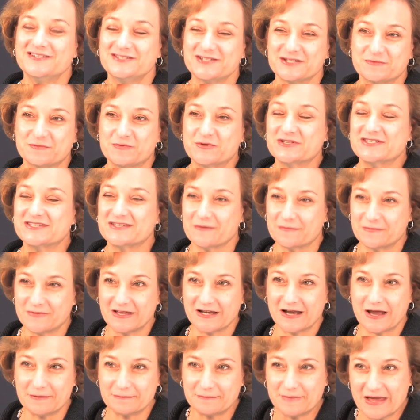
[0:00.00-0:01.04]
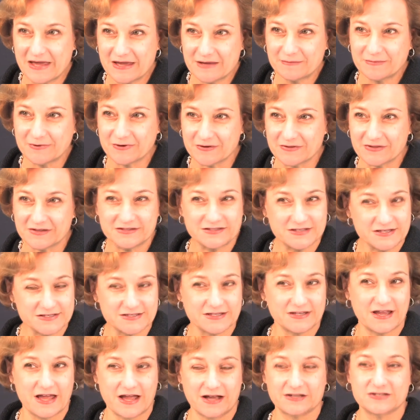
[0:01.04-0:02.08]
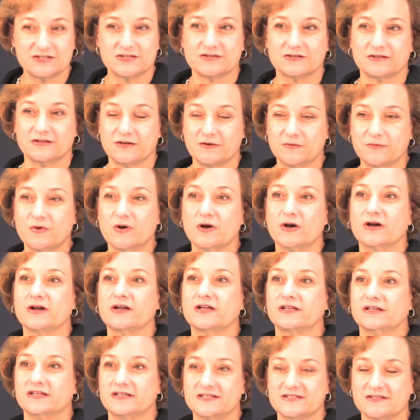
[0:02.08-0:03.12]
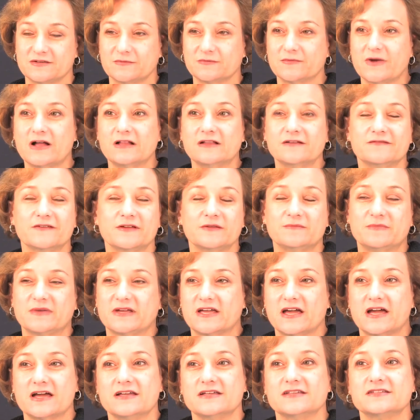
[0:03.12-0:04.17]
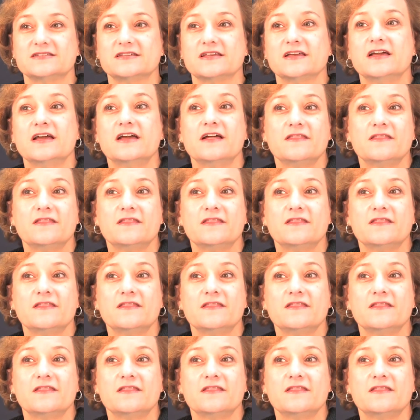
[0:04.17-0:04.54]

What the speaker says: just put something on paper that doesn't actually work and isn't relevant, because